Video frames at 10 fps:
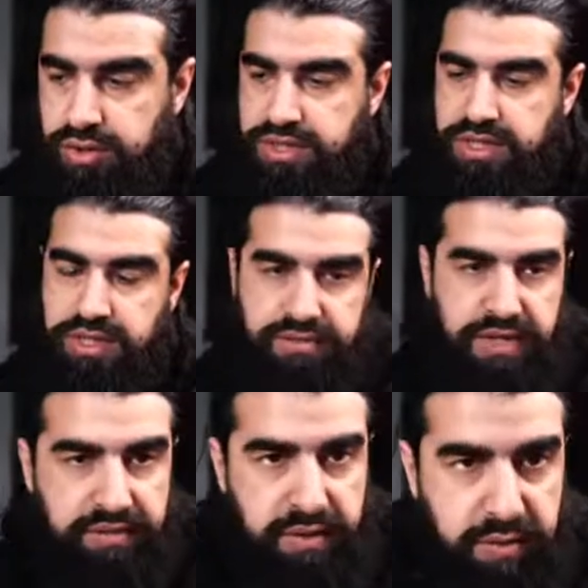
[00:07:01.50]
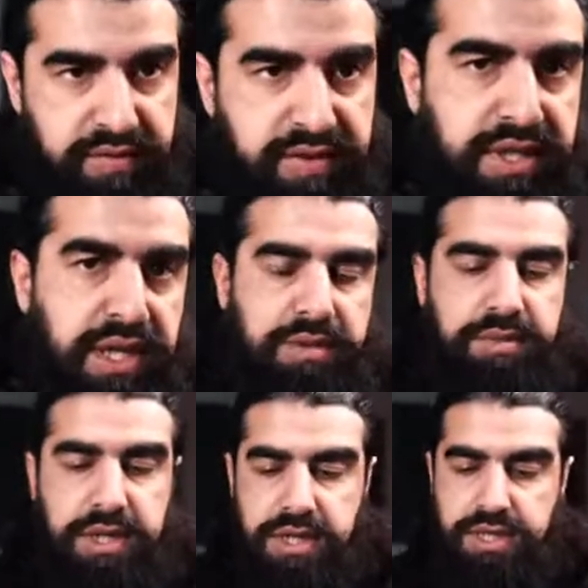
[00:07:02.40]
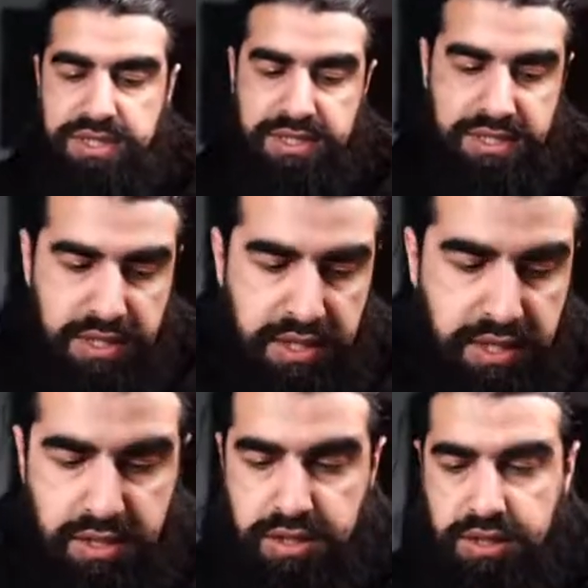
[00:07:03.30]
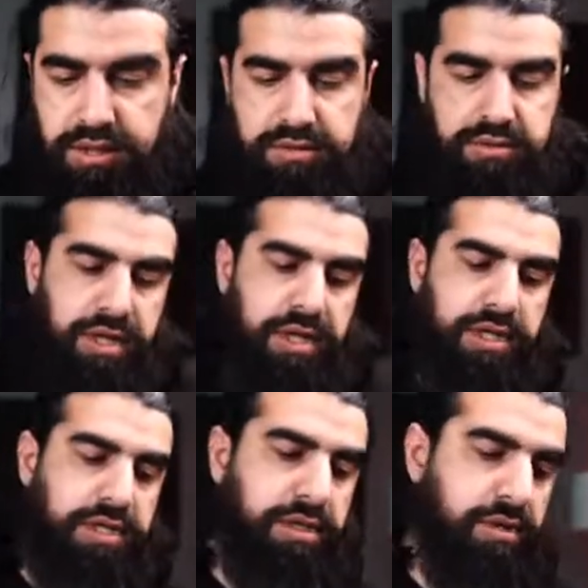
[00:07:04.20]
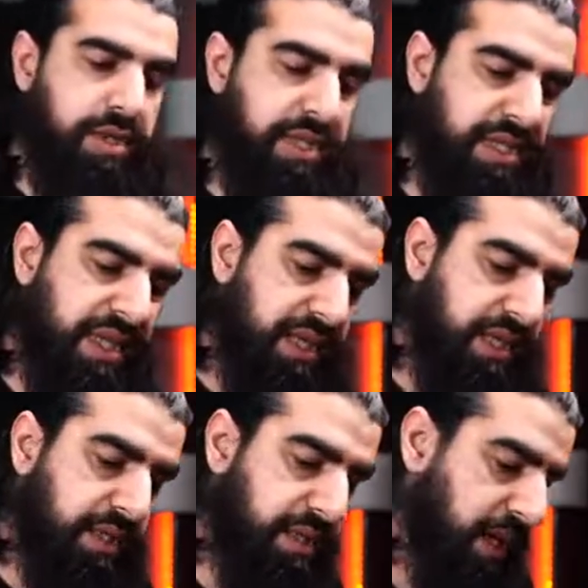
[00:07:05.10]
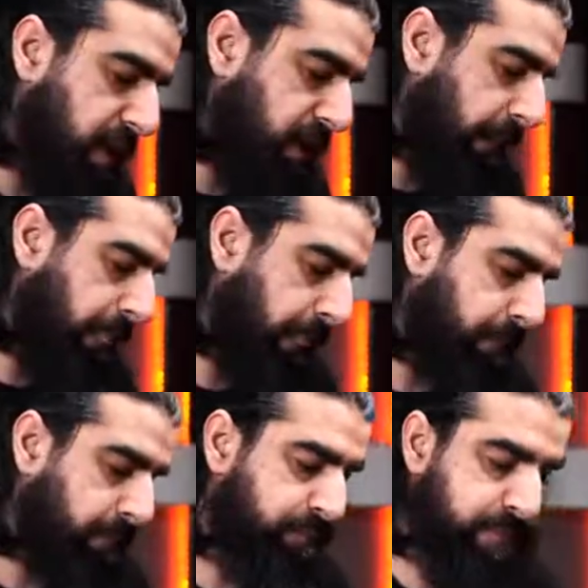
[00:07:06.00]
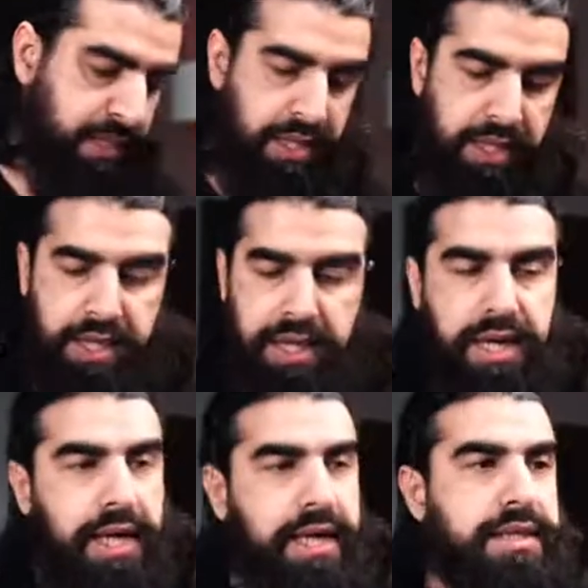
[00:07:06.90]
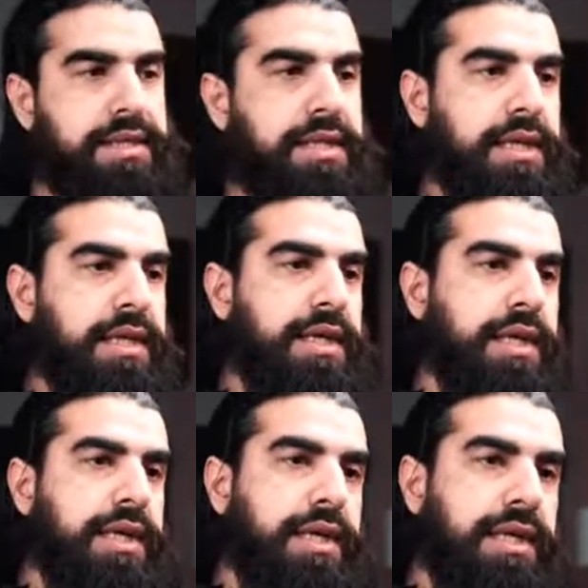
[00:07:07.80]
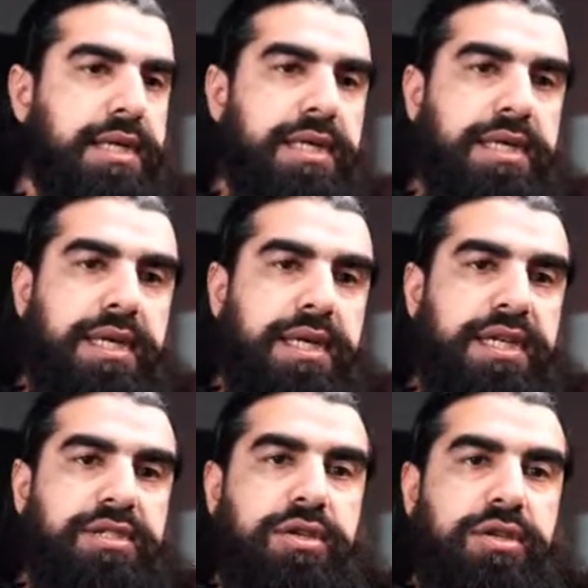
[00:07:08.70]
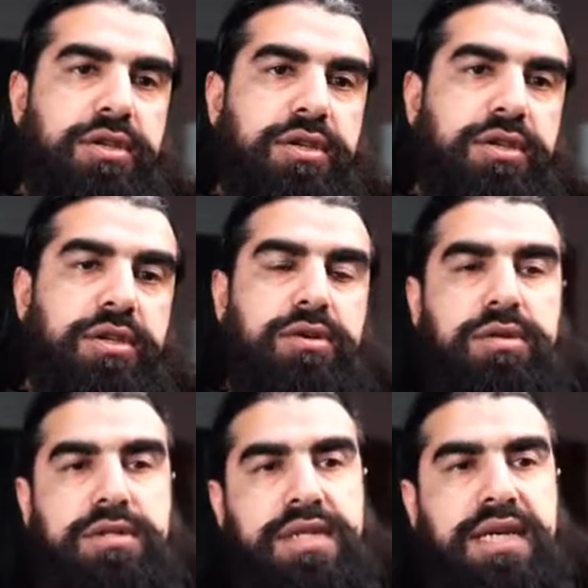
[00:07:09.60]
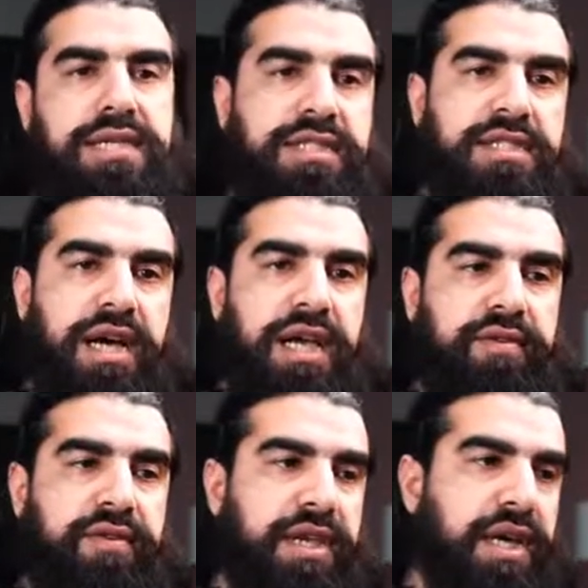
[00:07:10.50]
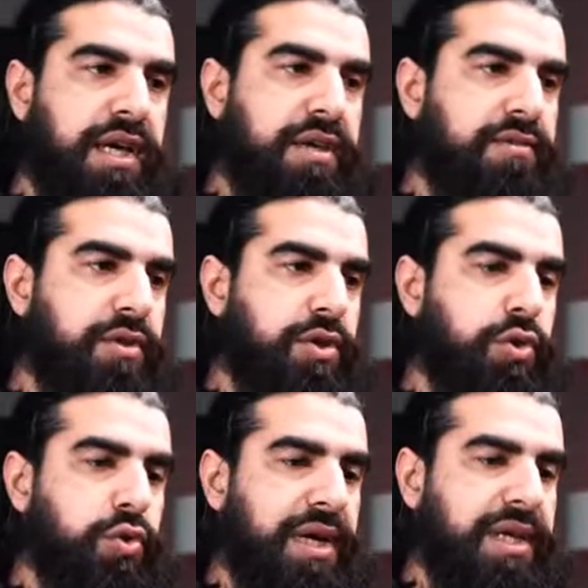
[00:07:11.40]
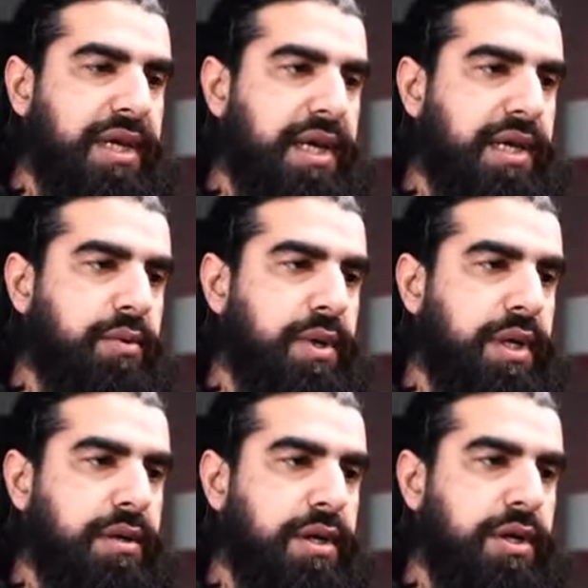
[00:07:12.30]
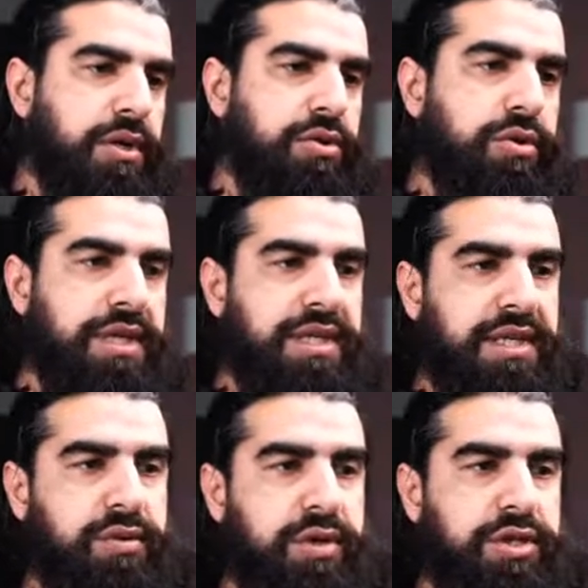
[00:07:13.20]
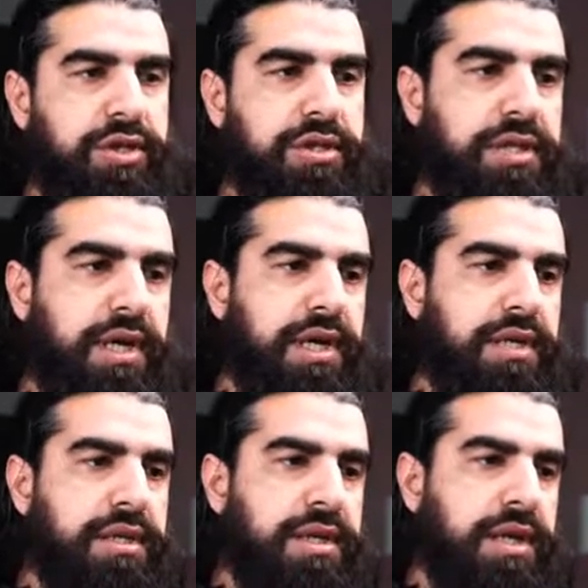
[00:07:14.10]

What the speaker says: yourselves, having a wonderful time. Right, so this is Saturday today. And as you know, on Saturdays, I have a live Q&A where you guys ask questions and